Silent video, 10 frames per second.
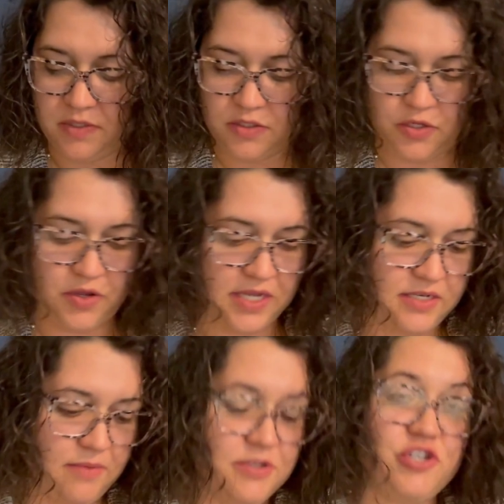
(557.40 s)
so you can
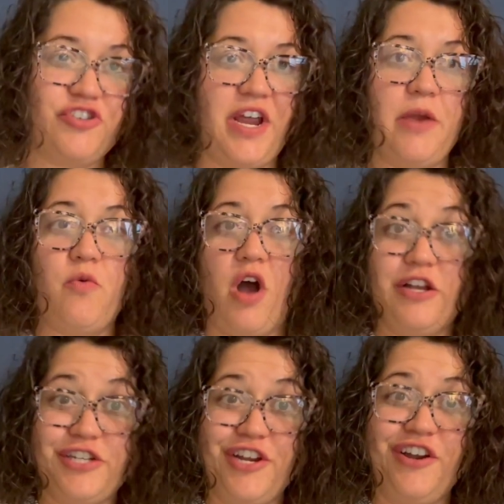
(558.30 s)
demonstrate
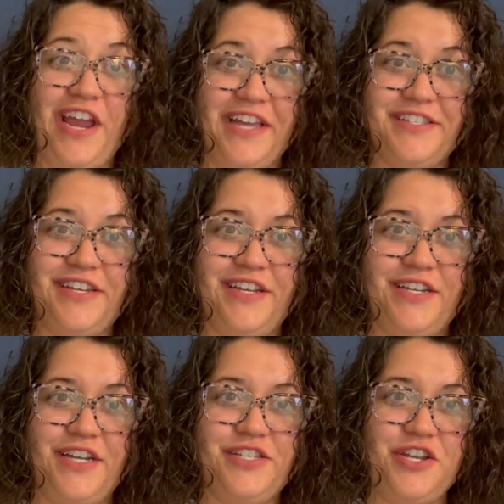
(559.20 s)
washing or hand
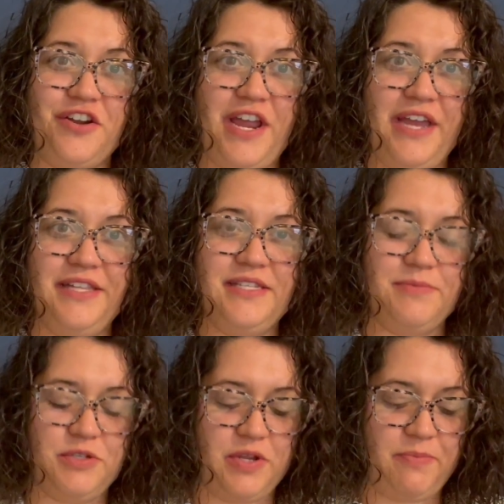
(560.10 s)
sanitizing your hands in
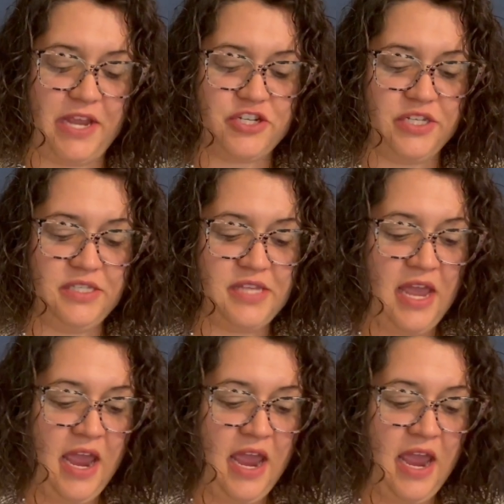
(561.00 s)
between patients.